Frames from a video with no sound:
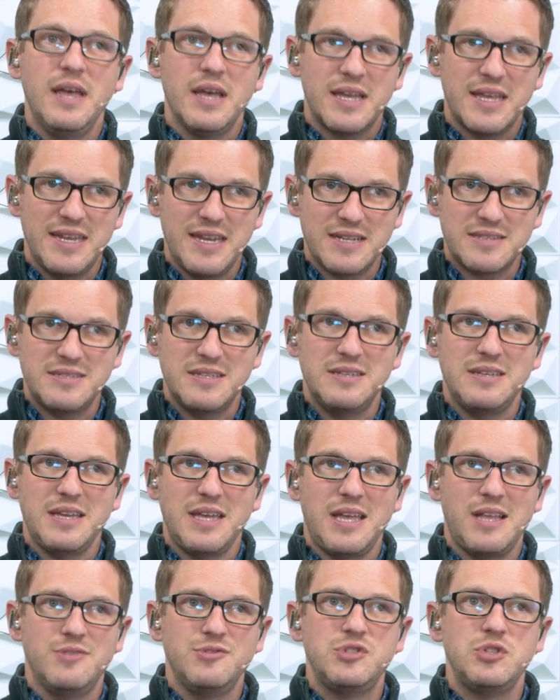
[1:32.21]
connected
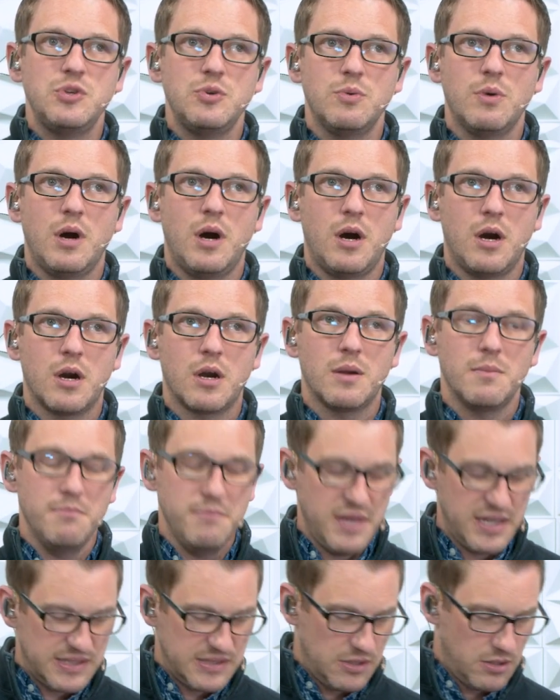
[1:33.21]
into our
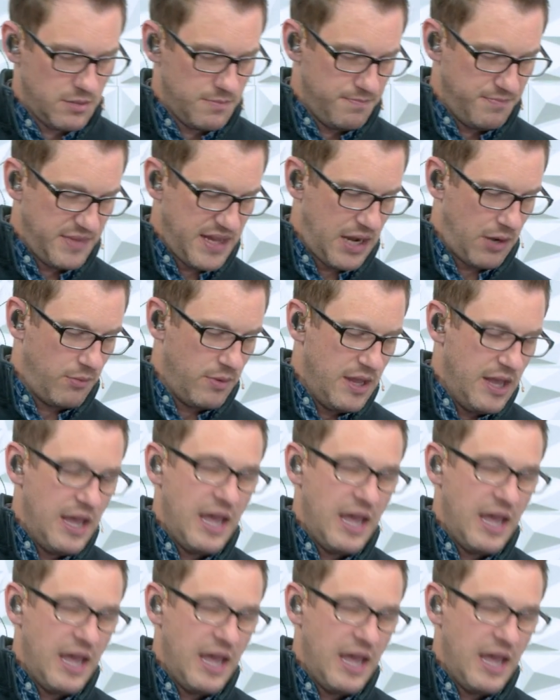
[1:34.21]
mixer. Now,